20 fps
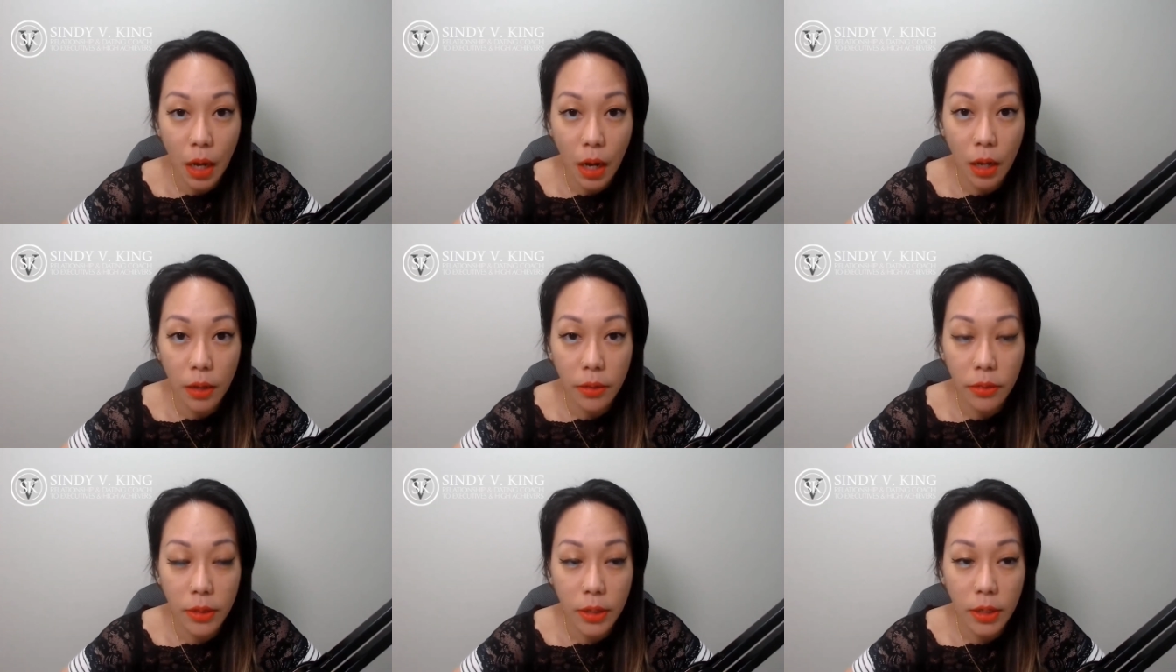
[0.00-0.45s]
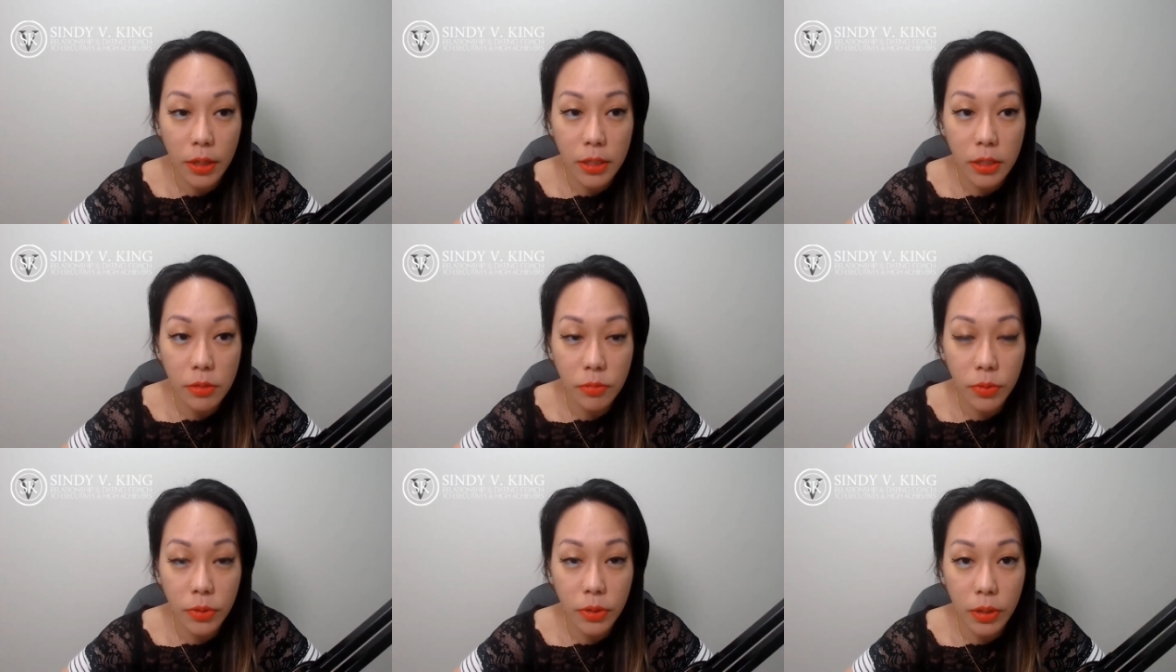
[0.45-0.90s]
I think
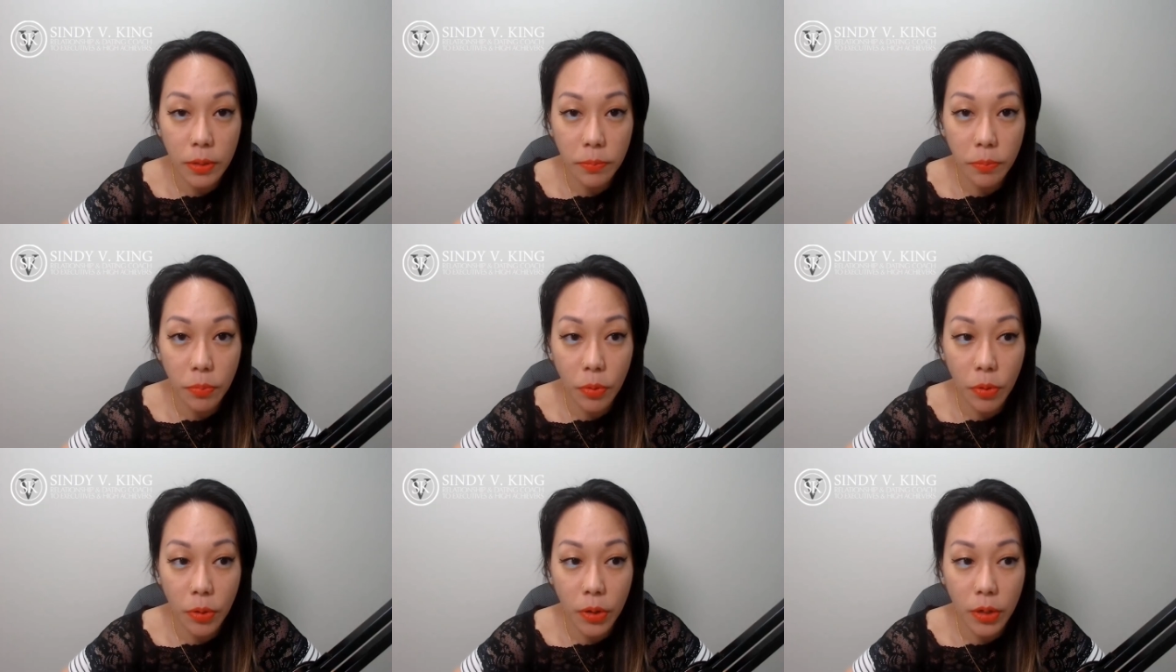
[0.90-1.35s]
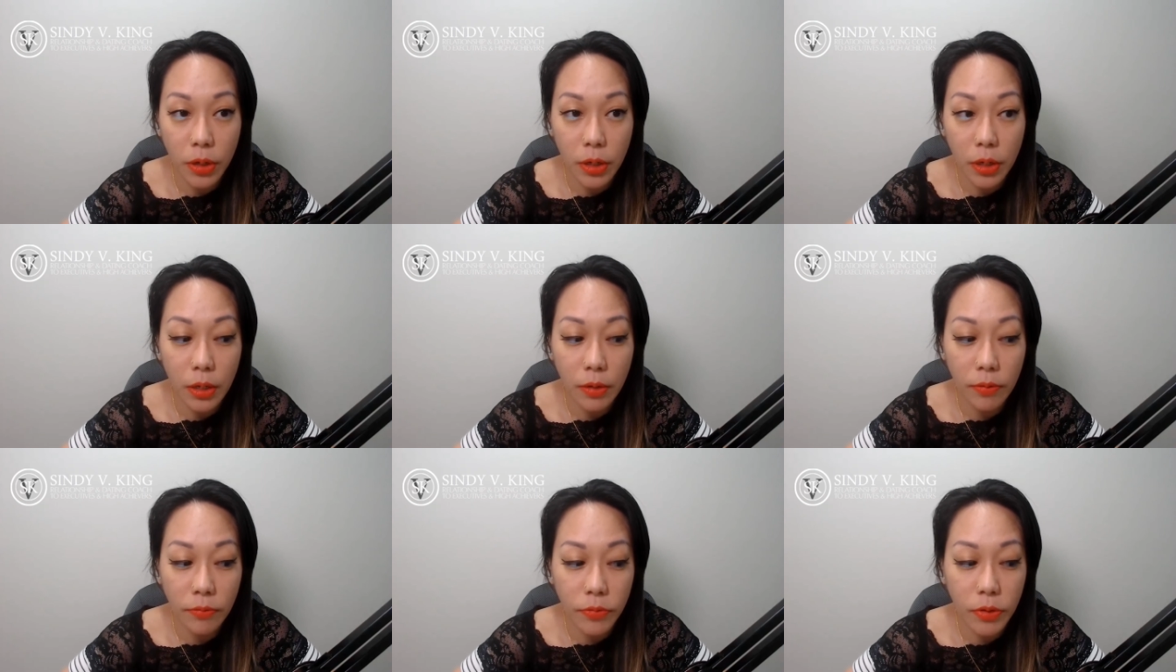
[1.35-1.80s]
it's really
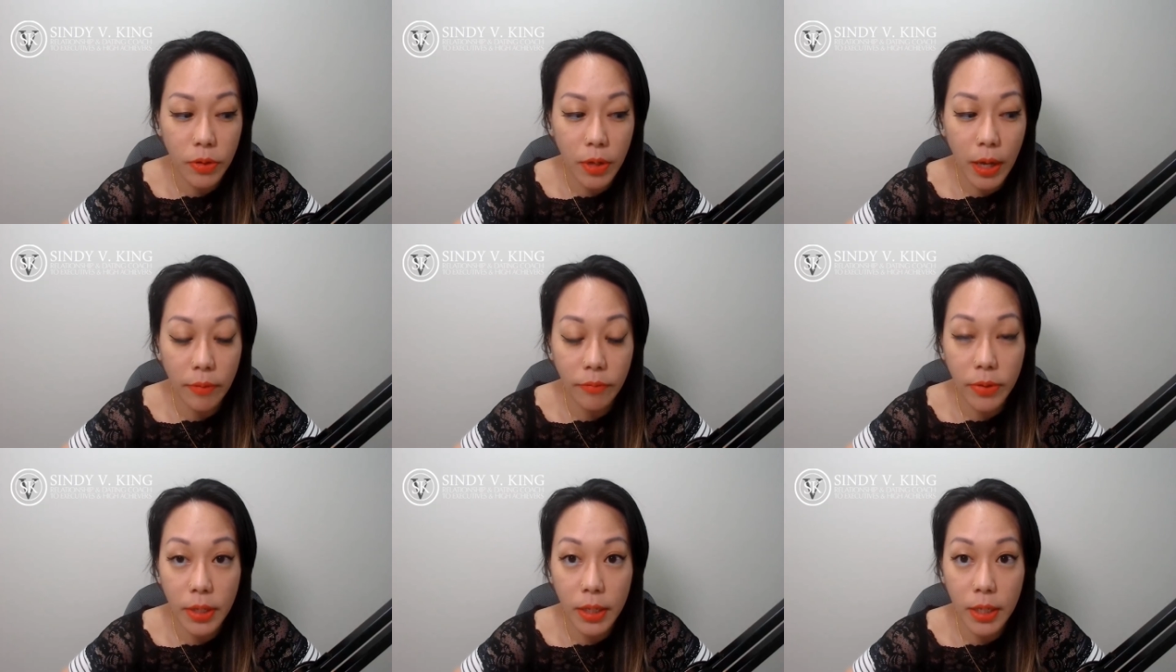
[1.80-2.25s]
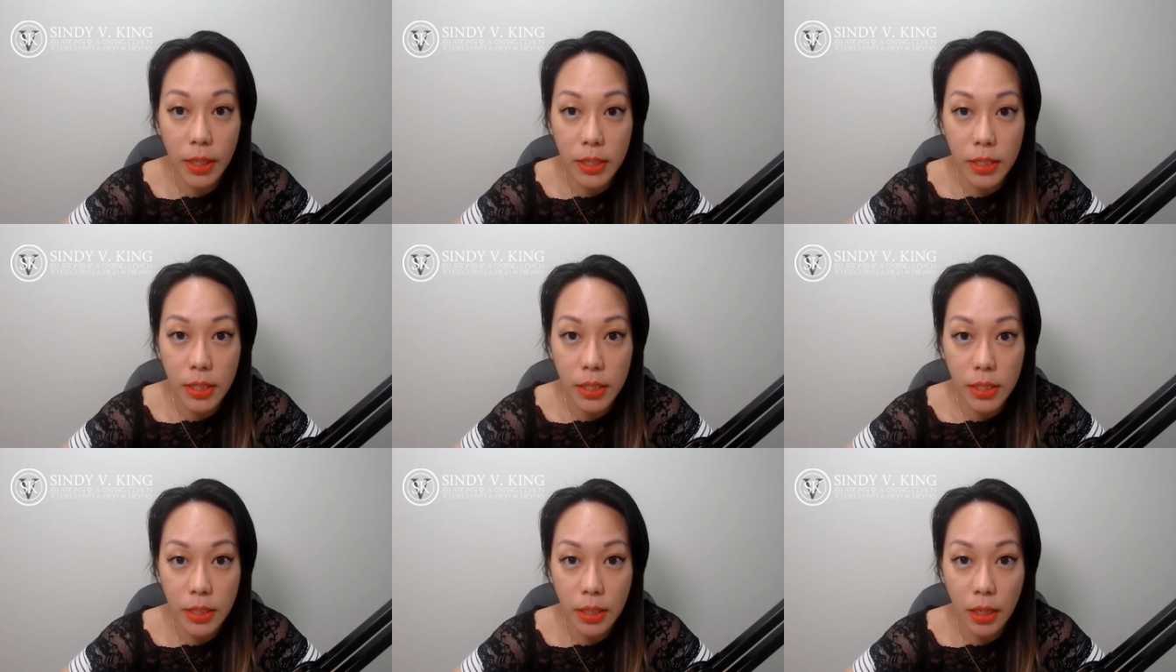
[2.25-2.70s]
important if you have
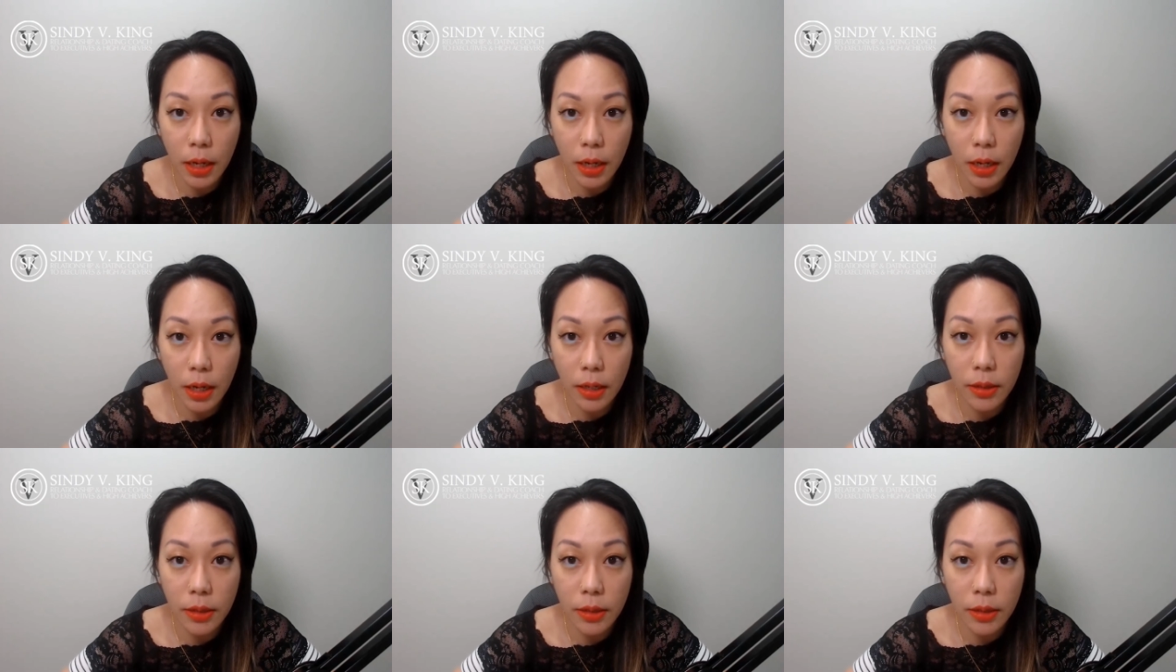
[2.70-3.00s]
kids inside.